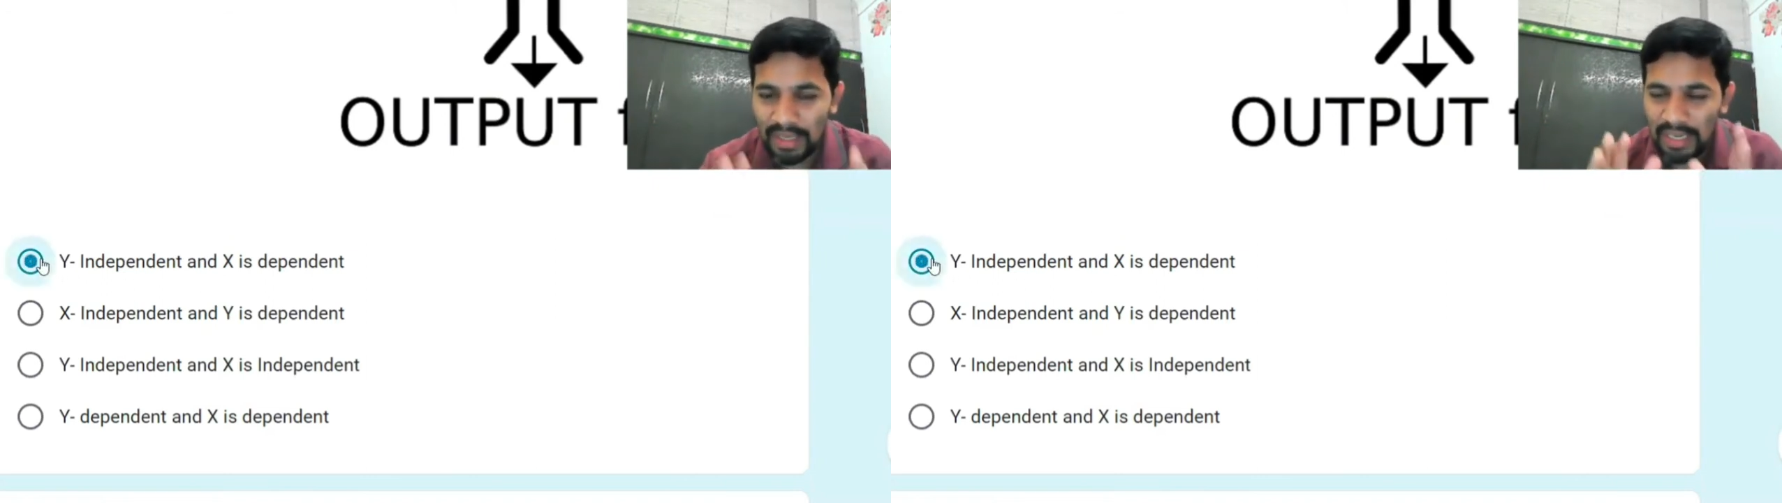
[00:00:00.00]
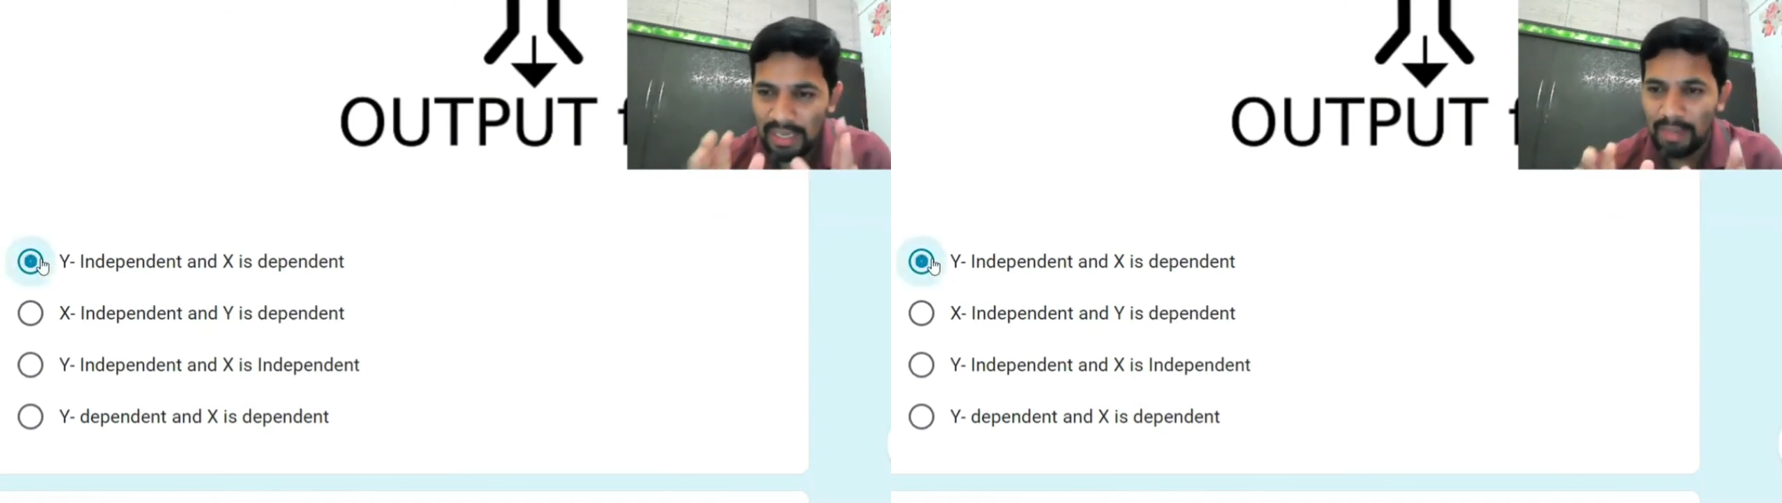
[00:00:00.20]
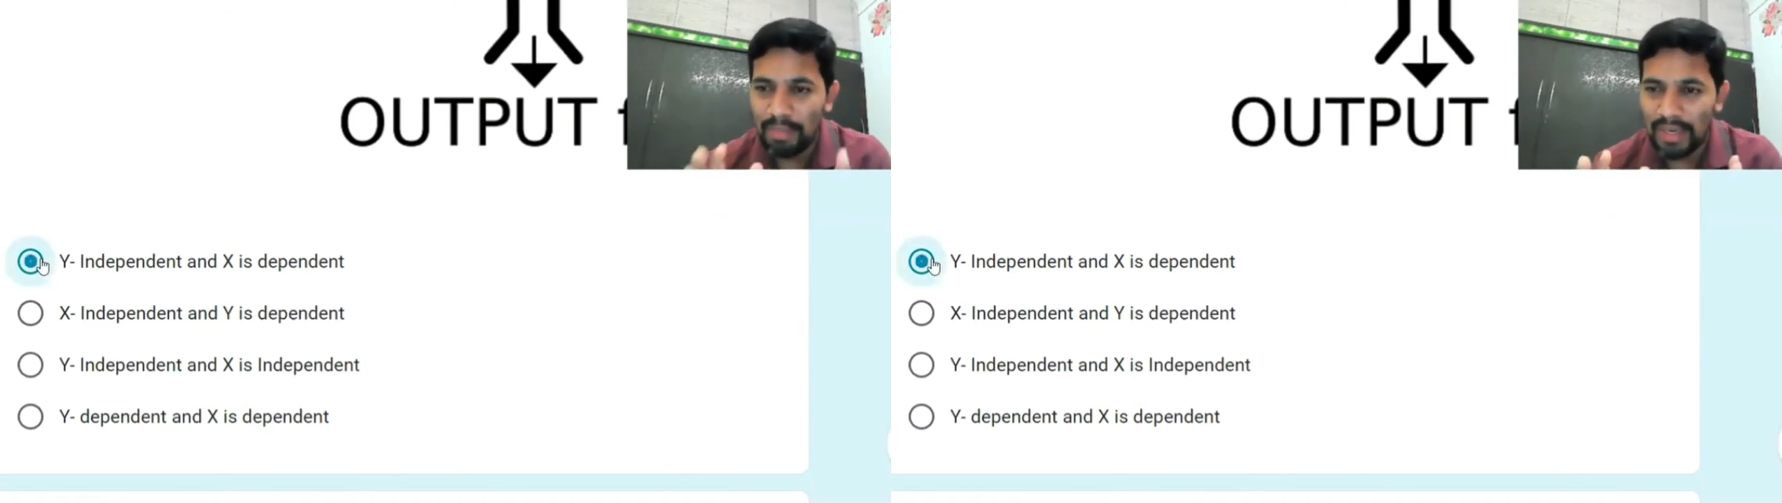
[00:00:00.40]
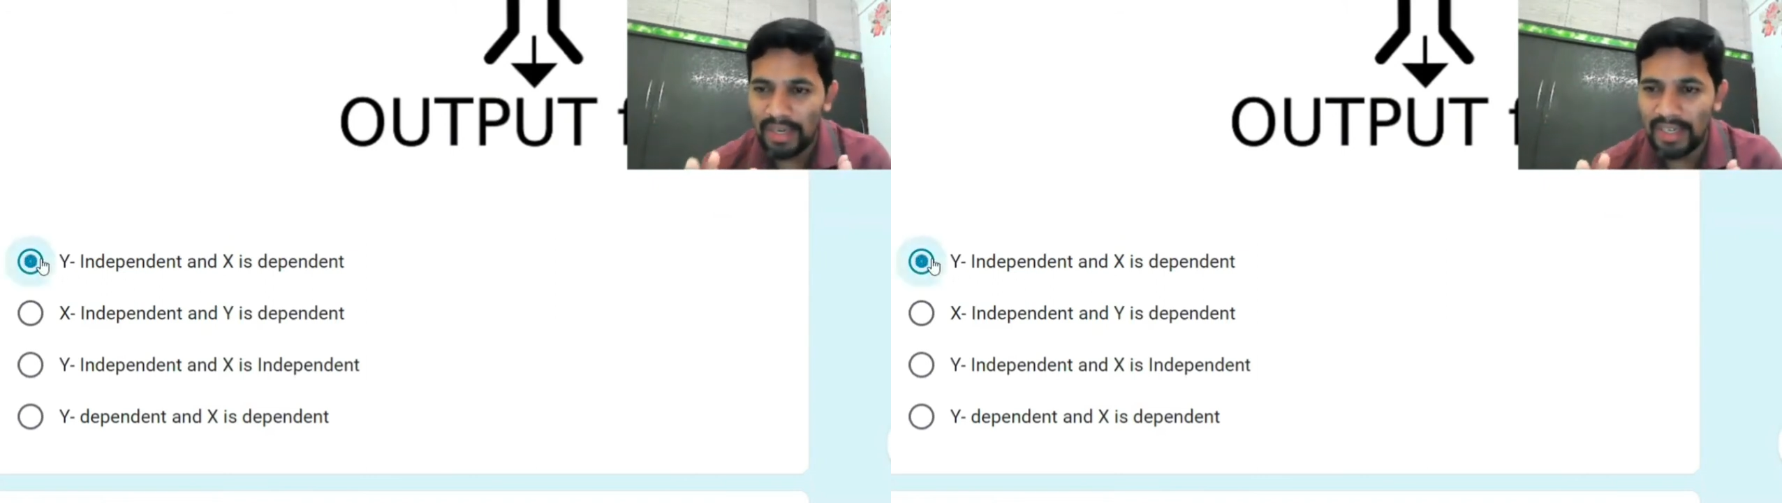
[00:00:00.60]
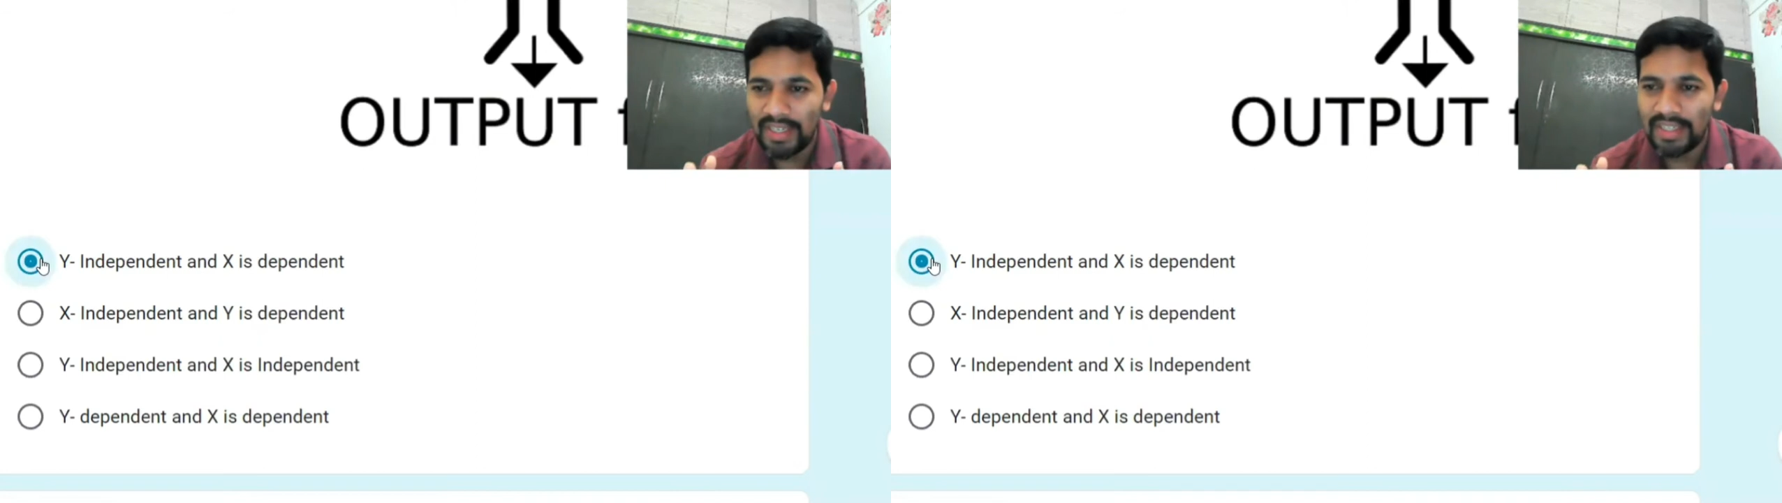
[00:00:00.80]
but
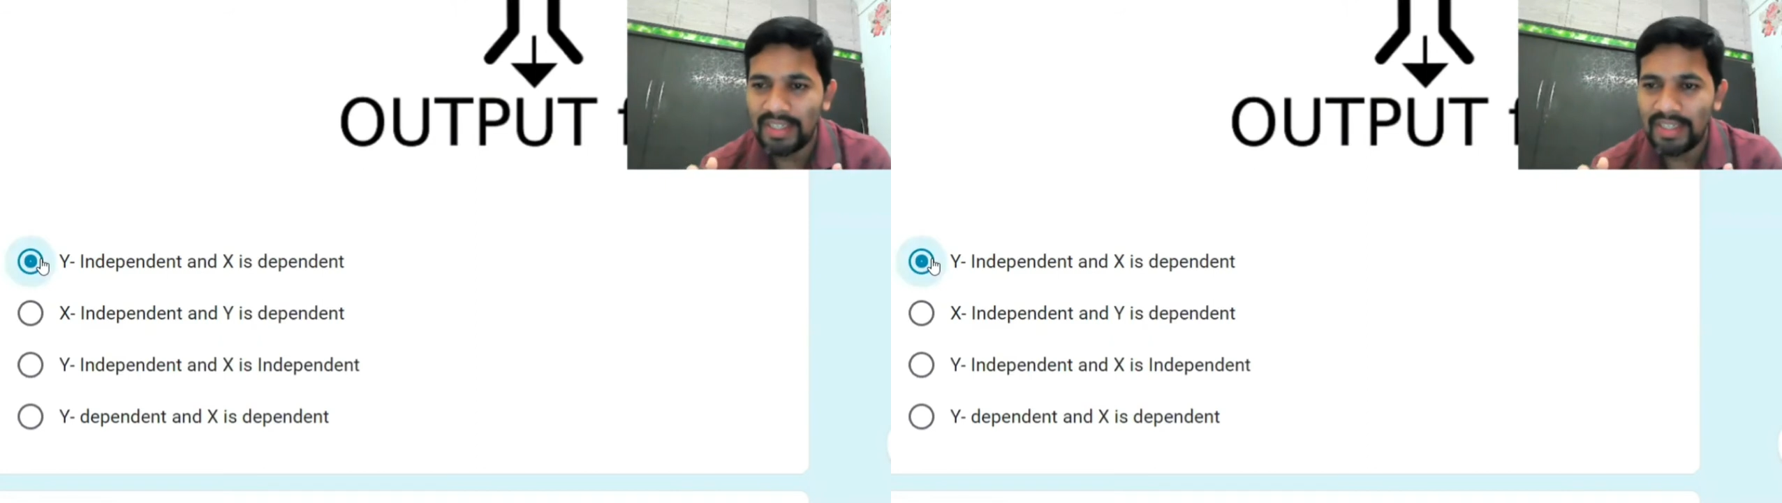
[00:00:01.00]
independent,